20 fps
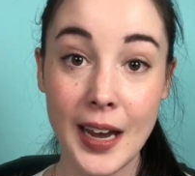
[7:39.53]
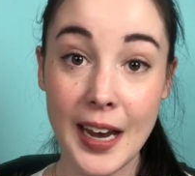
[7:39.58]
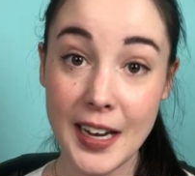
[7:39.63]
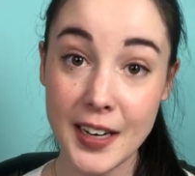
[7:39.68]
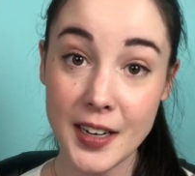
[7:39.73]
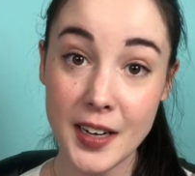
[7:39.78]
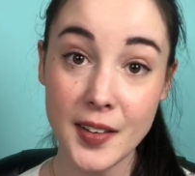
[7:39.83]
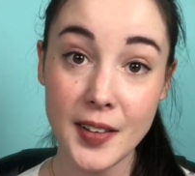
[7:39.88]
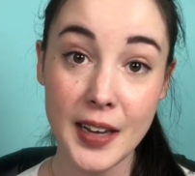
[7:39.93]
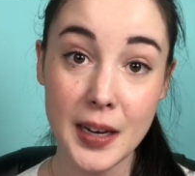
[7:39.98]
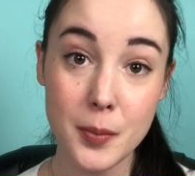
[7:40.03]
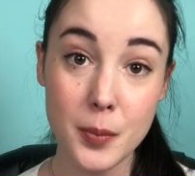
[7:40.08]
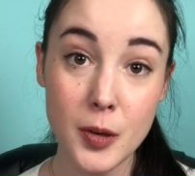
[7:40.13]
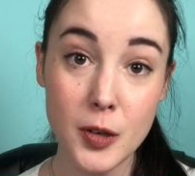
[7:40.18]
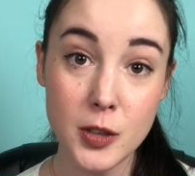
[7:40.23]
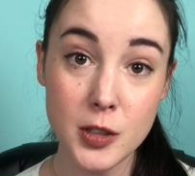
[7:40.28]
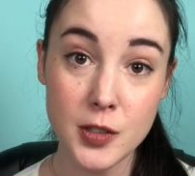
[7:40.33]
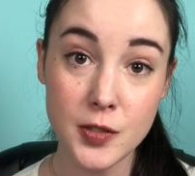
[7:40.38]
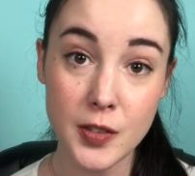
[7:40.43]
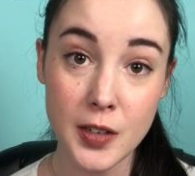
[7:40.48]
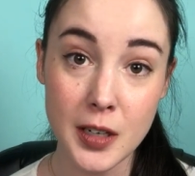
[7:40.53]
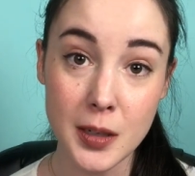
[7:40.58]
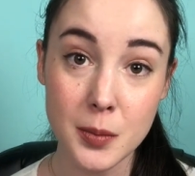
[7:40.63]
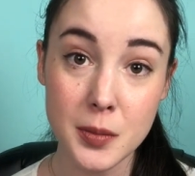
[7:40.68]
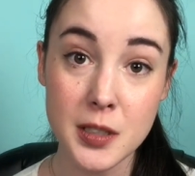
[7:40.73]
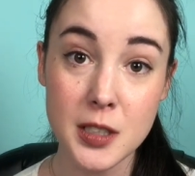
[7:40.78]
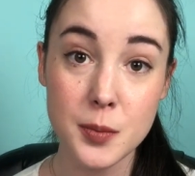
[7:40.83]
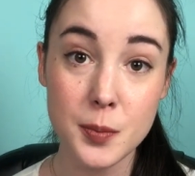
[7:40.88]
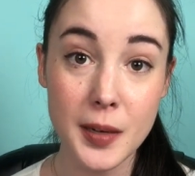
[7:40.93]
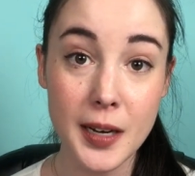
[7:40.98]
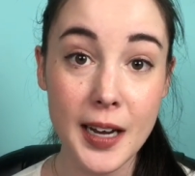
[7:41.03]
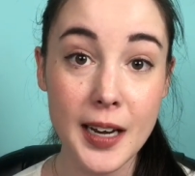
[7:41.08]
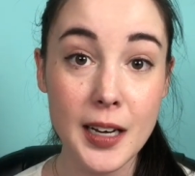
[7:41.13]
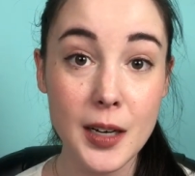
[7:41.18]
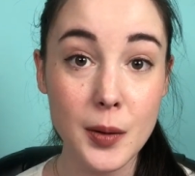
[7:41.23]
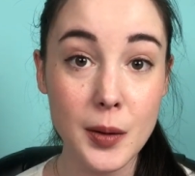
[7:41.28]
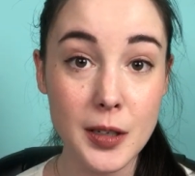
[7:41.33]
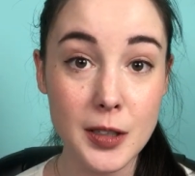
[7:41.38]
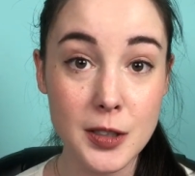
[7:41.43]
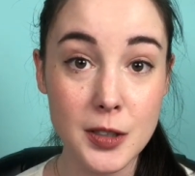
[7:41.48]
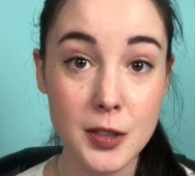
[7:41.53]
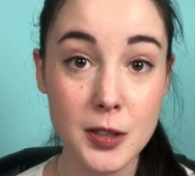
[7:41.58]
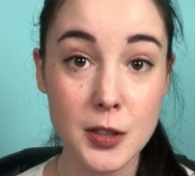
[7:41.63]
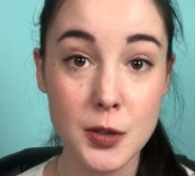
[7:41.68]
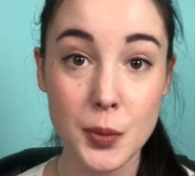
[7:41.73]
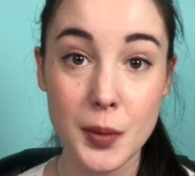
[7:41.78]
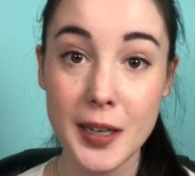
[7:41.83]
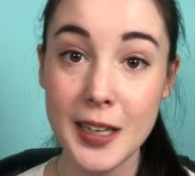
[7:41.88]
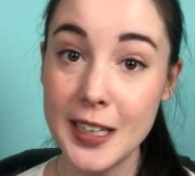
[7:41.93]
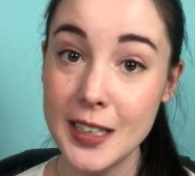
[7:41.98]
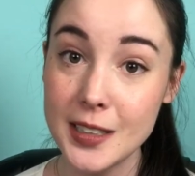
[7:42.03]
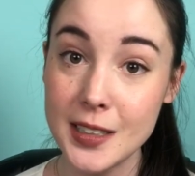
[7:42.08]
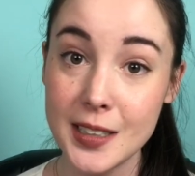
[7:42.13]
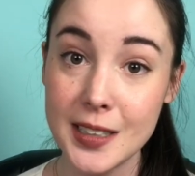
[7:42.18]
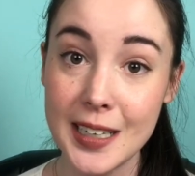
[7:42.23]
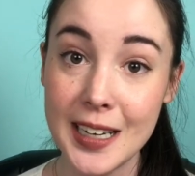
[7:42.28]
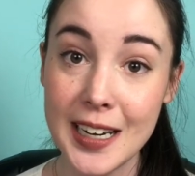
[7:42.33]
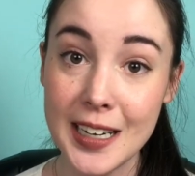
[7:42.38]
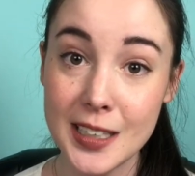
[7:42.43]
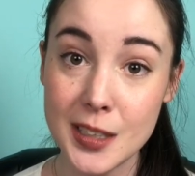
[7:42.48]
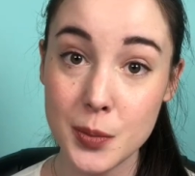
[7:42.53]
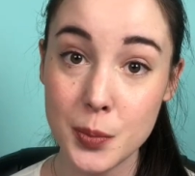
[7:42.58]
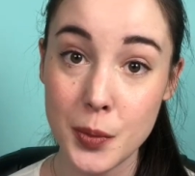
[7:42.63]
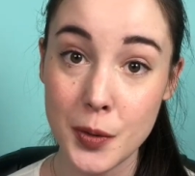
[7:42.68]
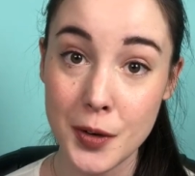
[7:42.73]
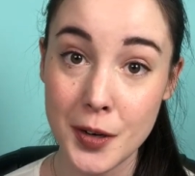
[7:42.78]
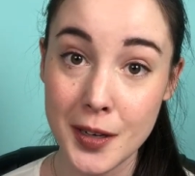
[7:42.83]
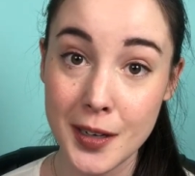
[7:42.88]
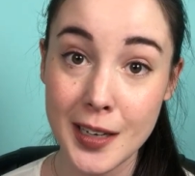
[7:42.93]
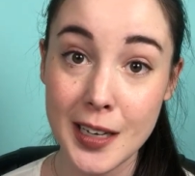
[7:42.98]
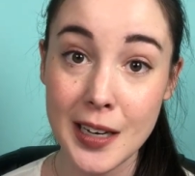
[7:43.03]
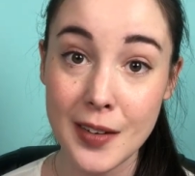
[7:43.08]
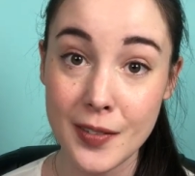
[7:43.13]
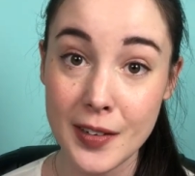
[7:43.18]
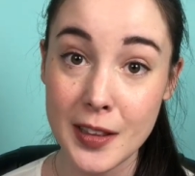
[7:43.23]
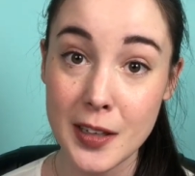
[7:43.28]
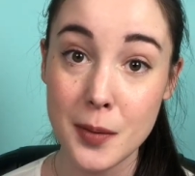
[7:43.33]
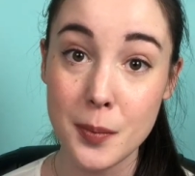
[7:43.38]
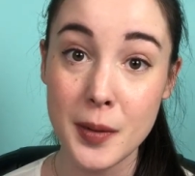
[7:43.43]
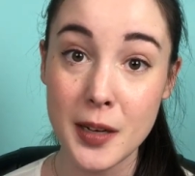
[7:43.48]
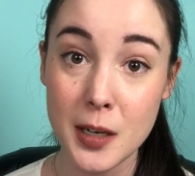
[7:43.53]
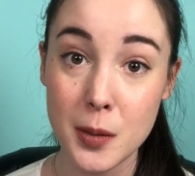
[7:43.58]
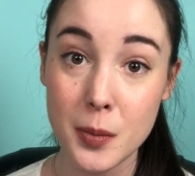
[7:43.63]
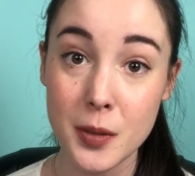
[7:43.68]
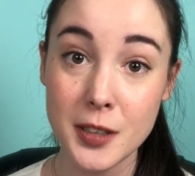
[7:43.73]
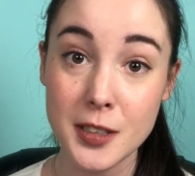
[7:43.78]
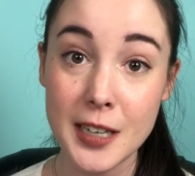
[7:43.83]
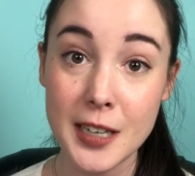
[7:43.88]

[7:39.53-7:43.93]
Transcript: And unlike most films, spaghetti westerns were easy to export given their minimal